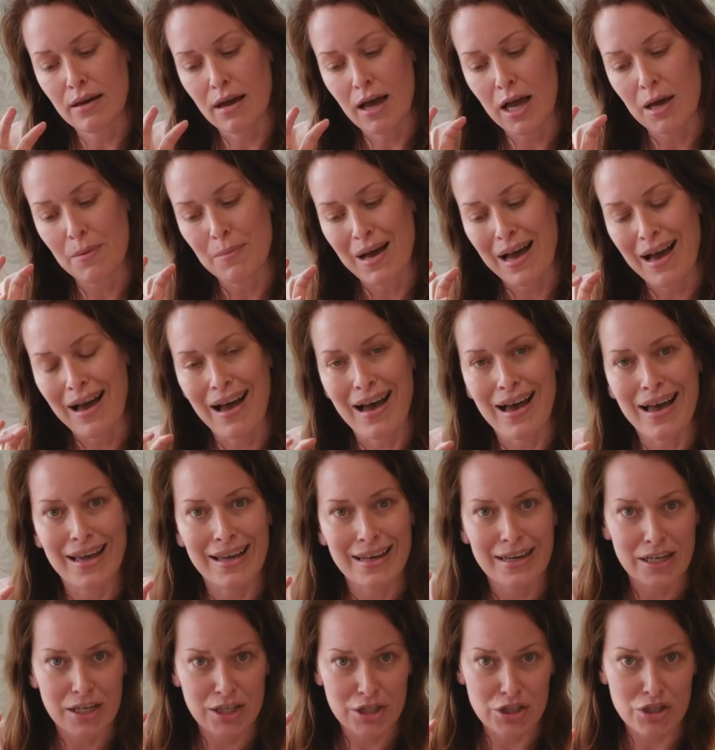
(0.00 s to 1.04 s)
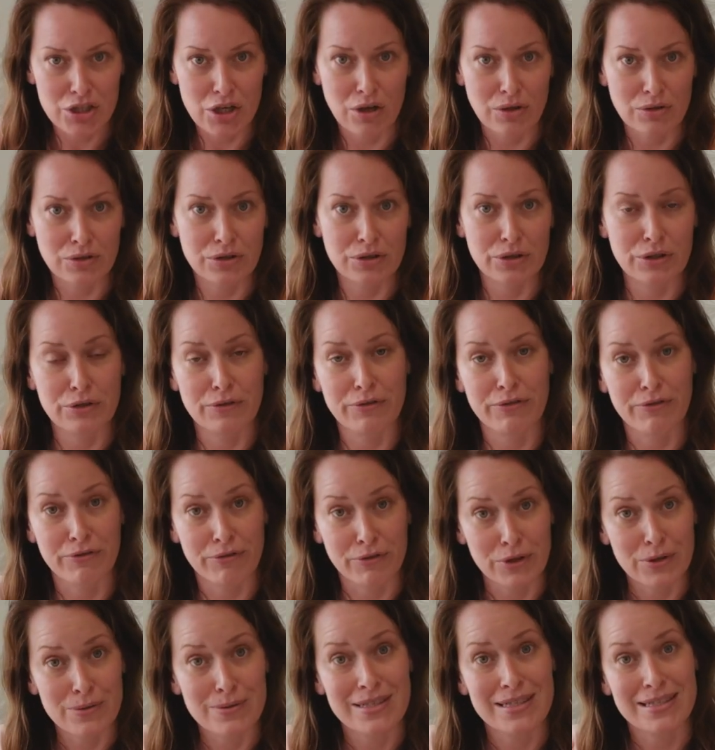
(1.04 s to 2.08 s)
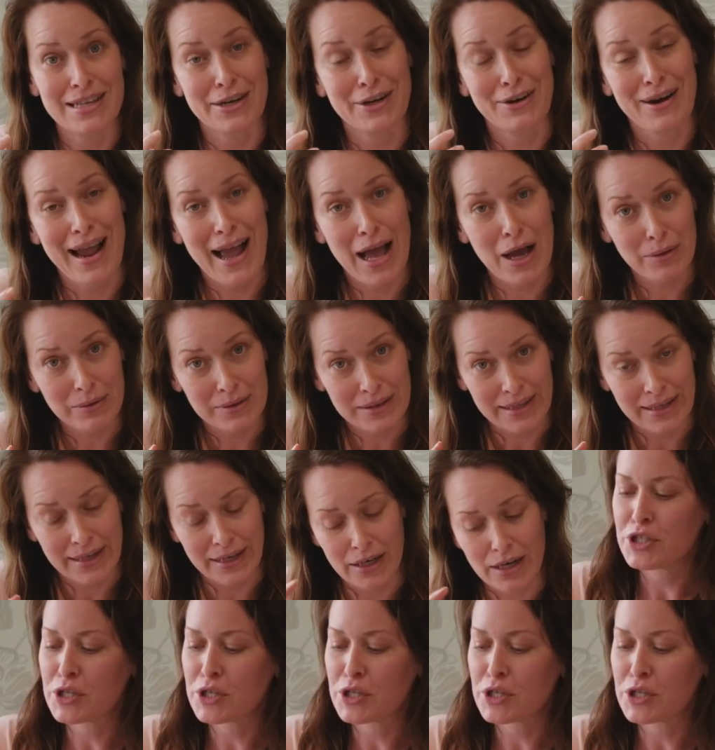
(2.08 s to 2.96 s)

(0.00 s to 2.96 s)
unadulterated fruits that are out there.